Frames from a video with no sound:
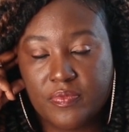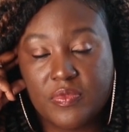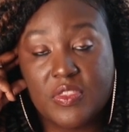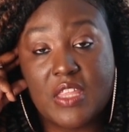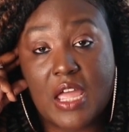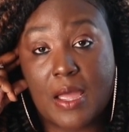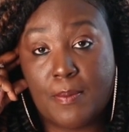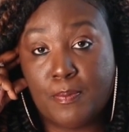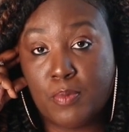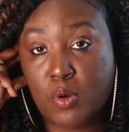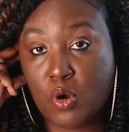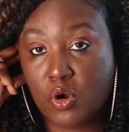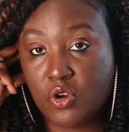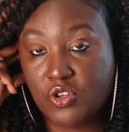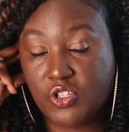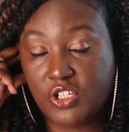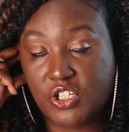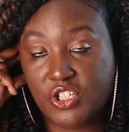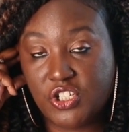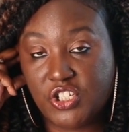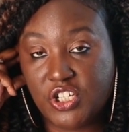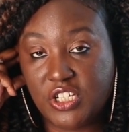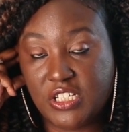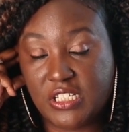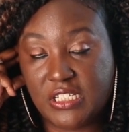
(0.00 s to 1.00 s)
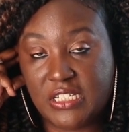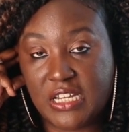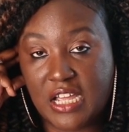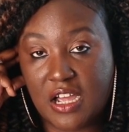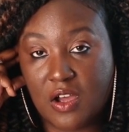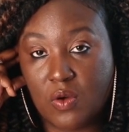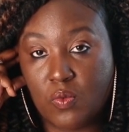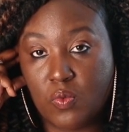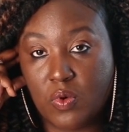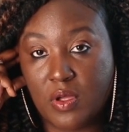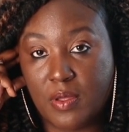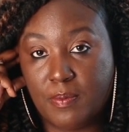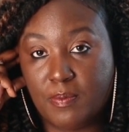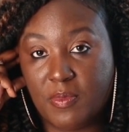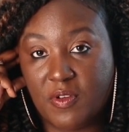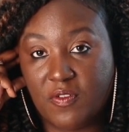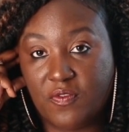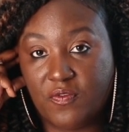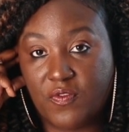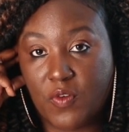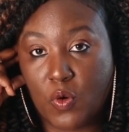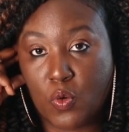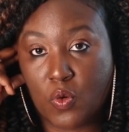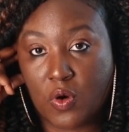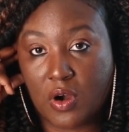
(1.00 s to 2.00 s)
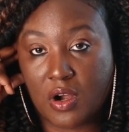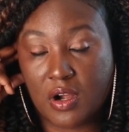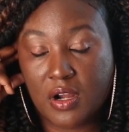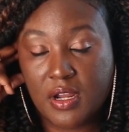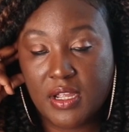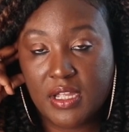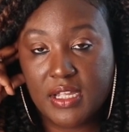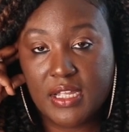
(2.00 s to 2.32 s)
that person she's dealt with before.